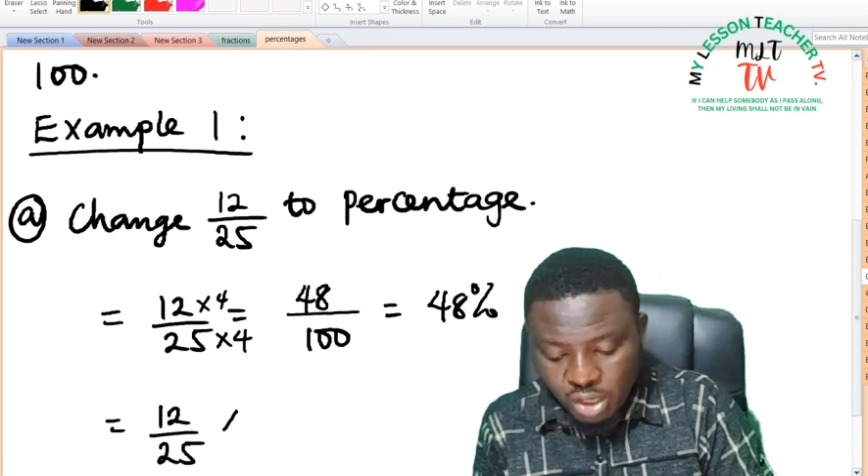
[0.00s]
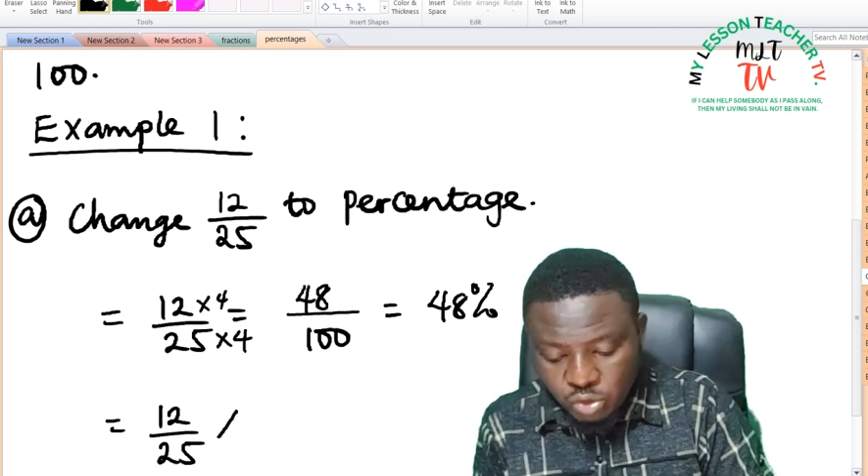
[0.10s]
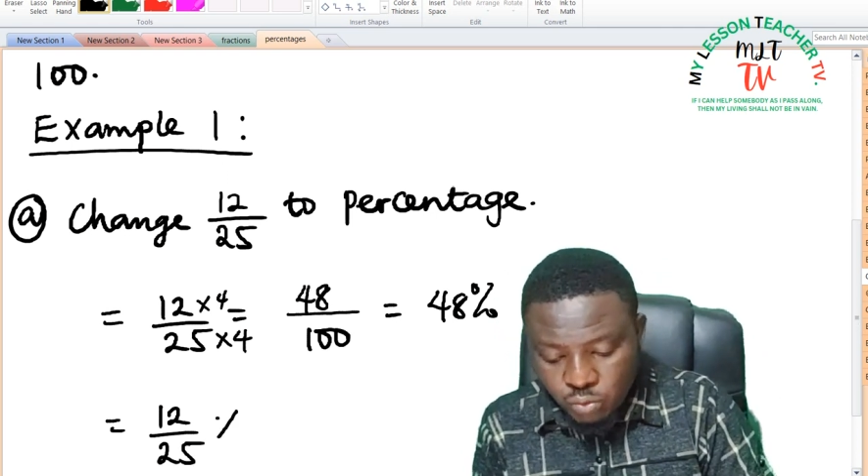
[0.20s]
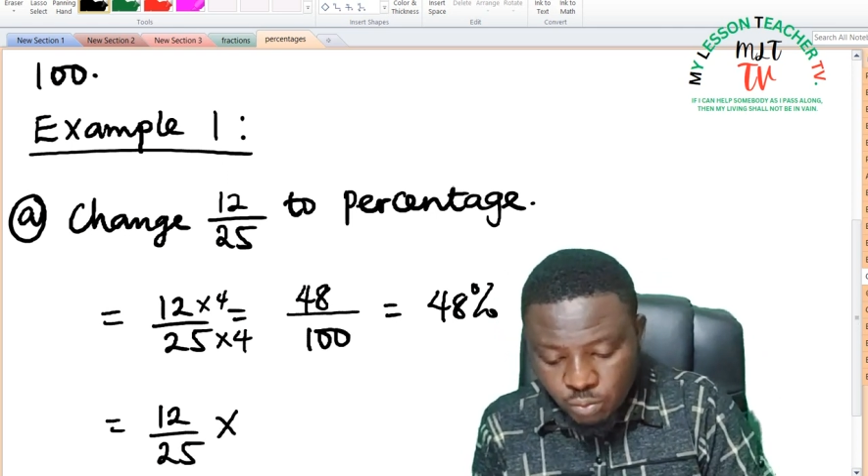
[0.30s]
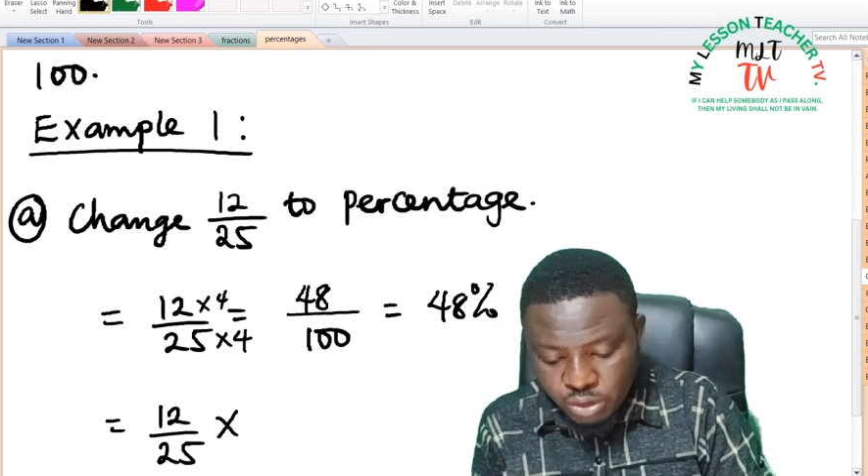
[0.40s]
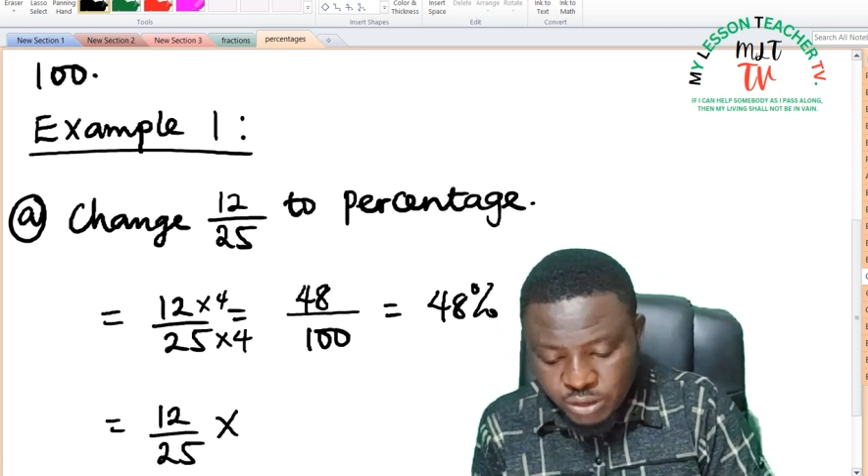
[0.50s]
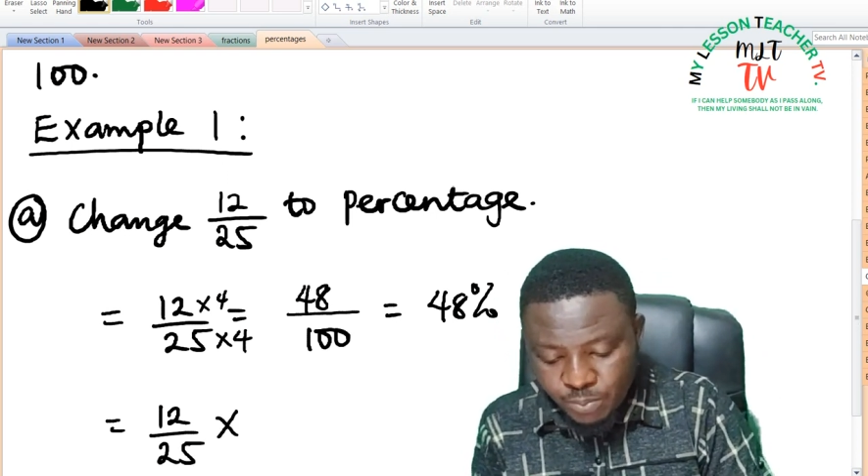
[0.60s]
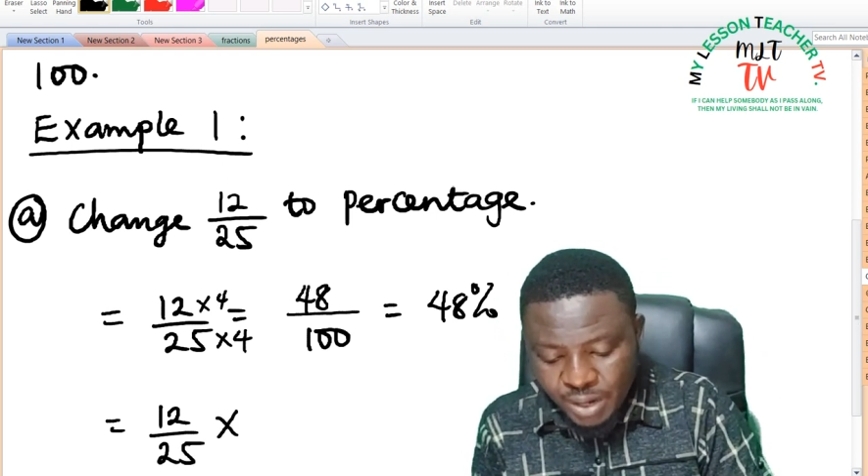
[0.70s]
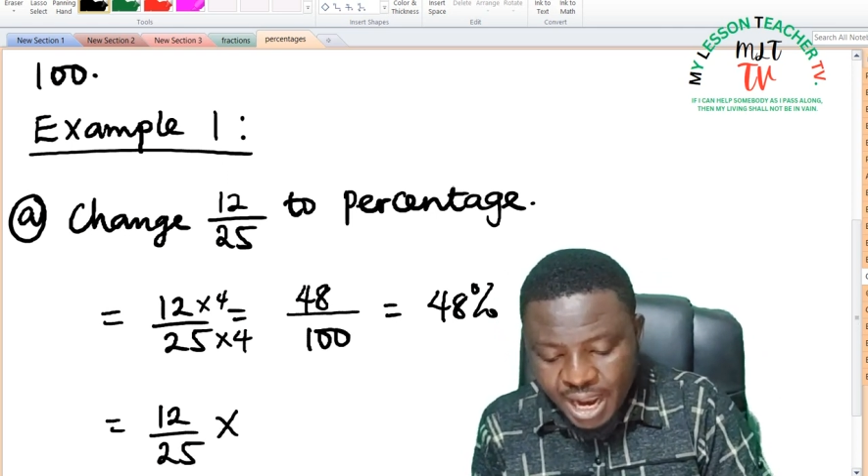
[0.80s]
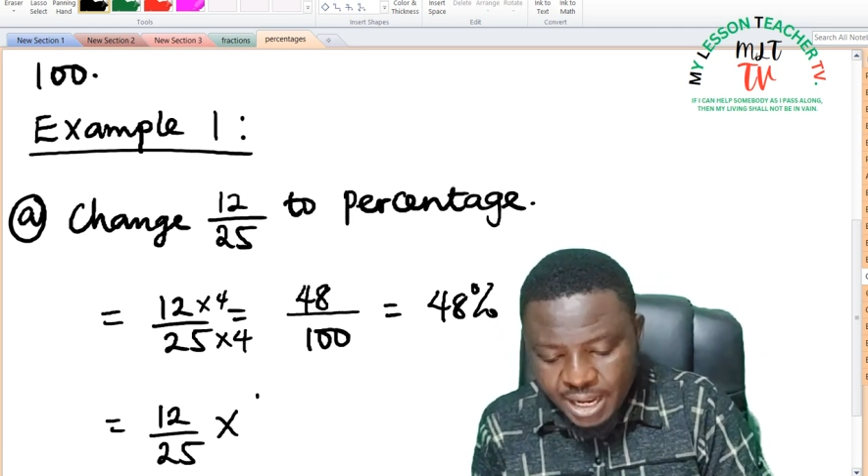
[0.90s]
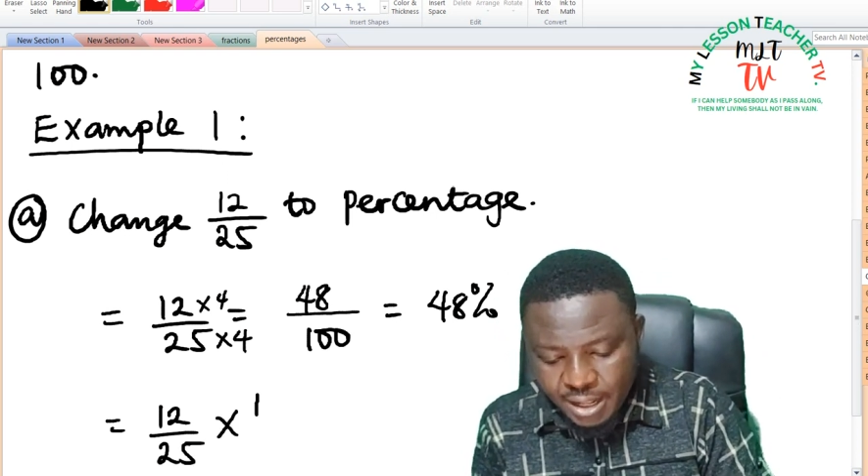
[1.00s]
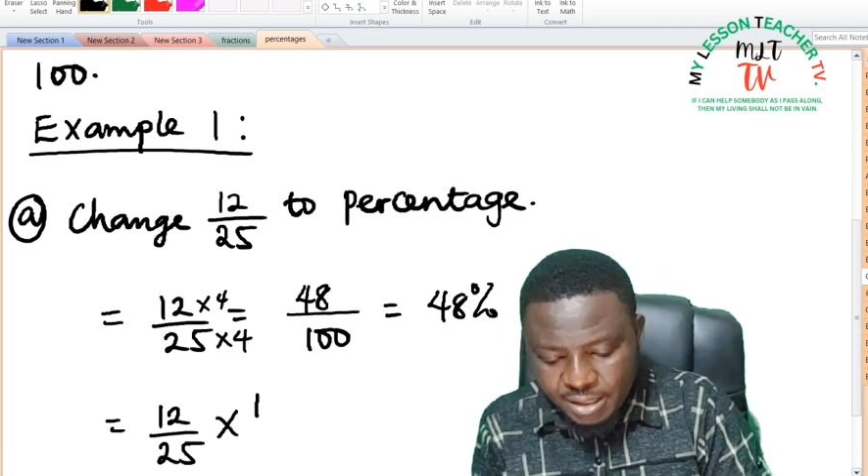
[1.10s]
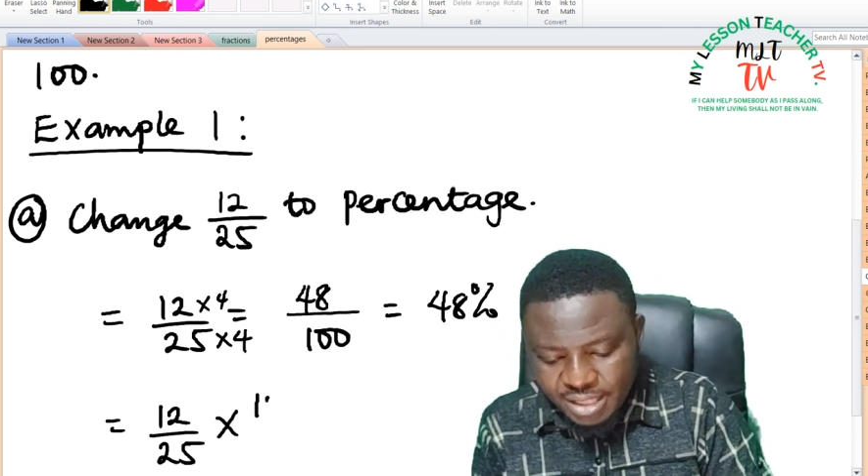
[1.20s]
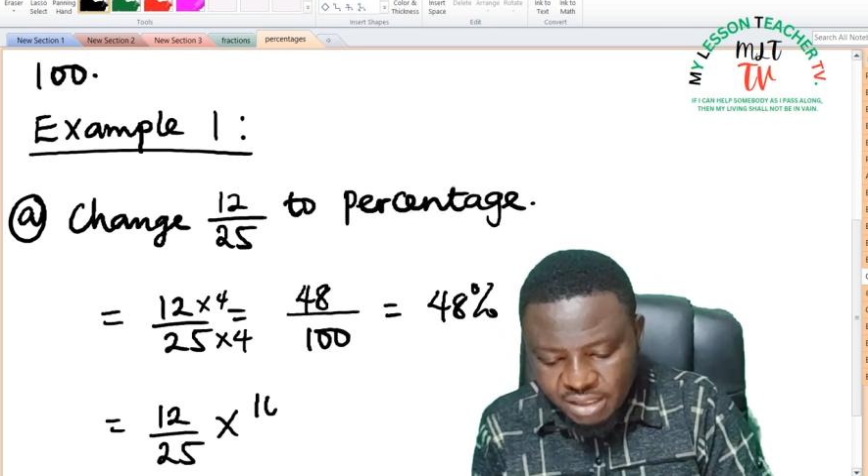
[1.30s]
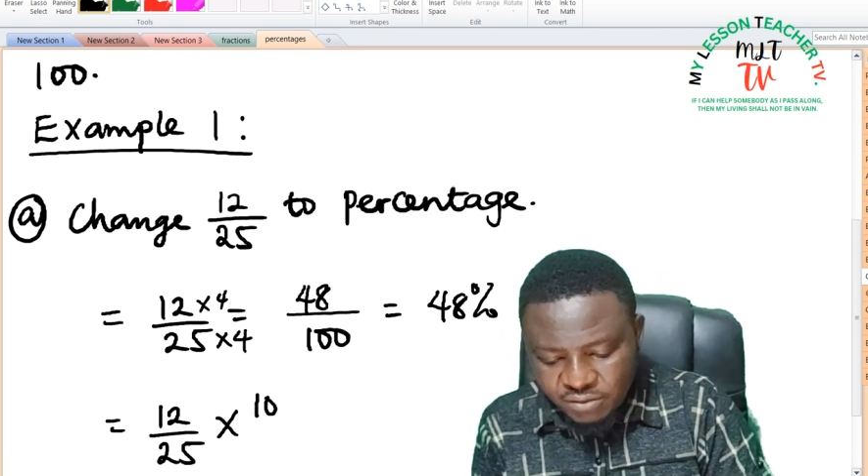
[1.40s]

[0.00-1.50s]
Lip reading: you are to multiply